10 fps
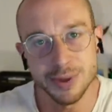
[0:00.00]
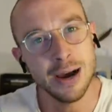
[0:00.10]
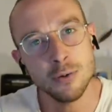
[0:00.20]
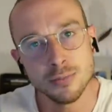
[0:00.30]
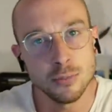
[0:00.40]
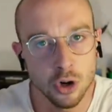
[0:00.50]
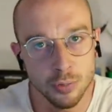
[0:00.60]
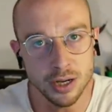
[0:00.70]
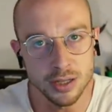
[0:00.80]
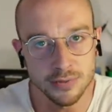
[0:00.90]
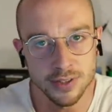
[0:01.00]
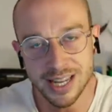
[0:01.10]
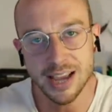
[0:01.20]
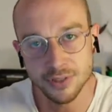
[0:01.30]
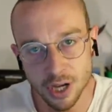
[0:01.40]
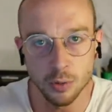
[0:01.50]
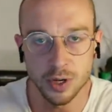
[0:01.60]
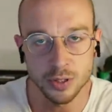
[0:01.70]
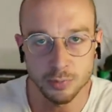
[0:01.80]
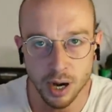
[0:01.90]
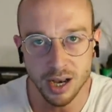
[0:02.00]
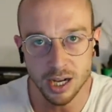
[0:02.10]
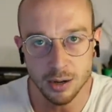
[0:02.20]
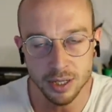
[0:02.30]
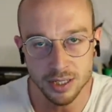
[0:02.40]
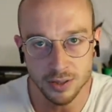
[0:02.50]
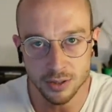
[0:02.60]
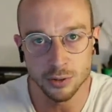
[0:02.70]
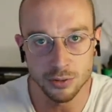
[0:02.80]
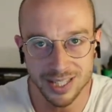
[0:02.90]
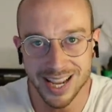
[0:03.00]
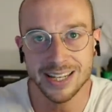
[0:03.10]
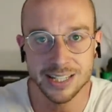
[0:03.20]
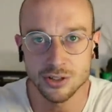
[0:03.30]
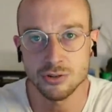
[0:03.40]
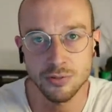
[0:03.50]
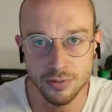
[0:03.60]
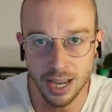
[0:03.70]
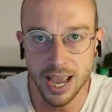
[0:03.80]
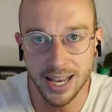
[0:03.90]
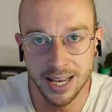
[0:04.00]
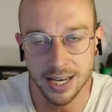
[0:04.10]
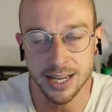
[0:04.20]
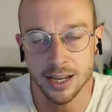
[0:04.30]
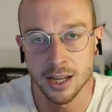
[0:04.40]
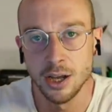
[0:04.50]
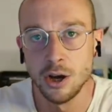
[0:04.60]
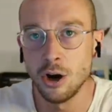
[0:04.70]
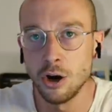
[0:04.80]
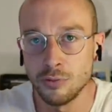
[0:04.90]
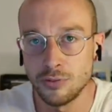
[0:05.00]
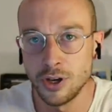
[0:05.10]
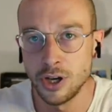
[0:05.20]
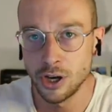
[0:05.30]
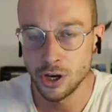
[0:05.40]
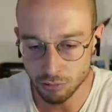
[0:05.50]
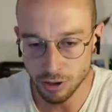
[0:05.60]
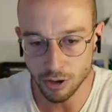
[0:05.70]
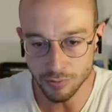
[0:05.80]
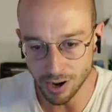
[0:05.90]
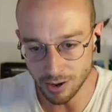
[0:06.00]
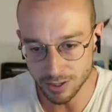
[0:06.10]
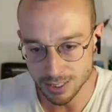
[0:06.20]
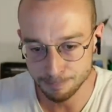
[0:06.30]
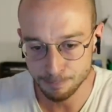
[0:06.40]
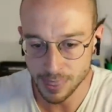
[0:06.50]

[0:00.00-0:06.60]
but that was more because of the death toll, which was piling up because of the Tories' catastrophic handling of coronavirus.